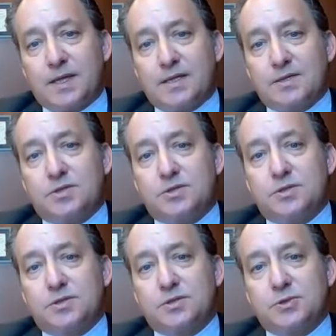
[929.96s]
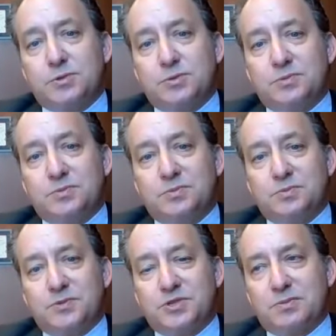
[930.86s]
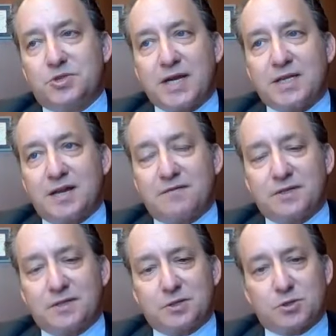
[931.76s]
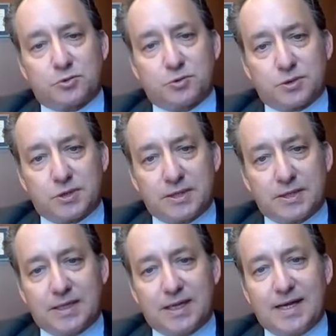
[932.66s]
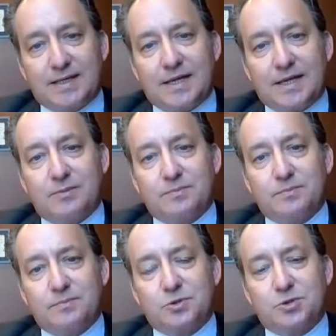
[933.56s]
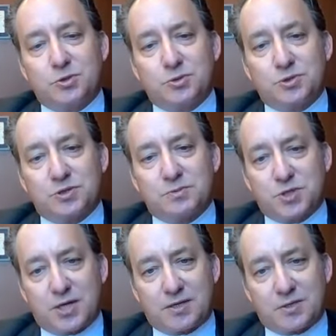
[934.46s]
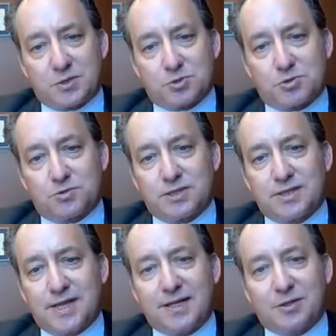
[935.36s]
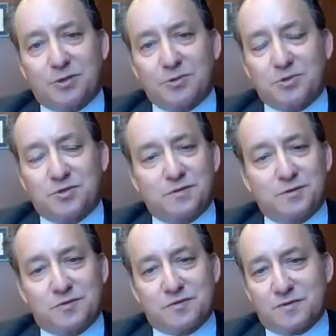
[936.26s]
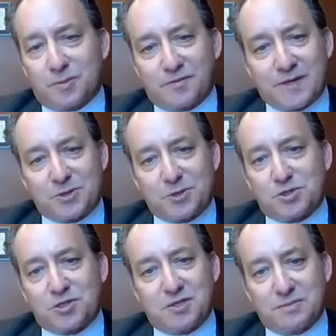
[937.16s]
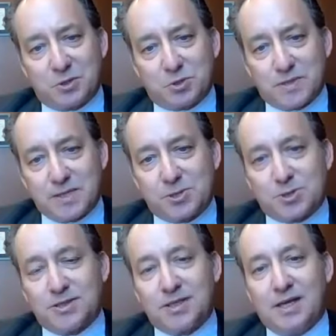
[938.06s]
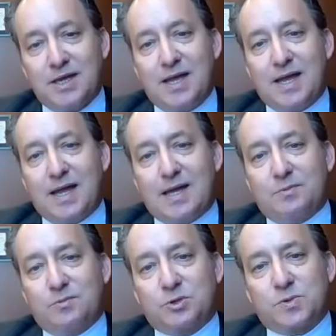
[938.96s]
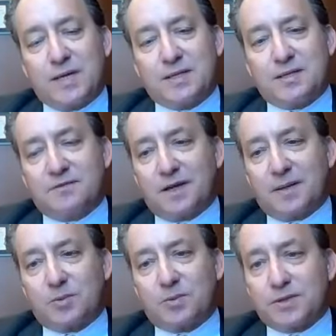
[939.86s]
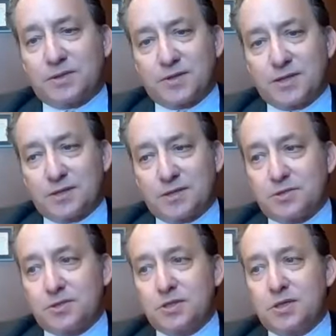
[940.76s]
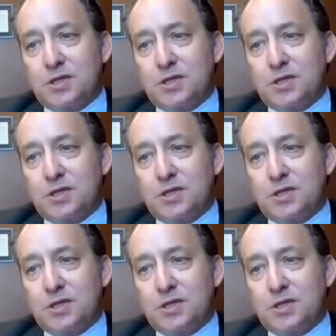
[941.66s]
is to subject everything to scrutiny and help students subject things to scrutiny. And that includes the views of the professors and the administration. And we're trying to develop critical thinkers.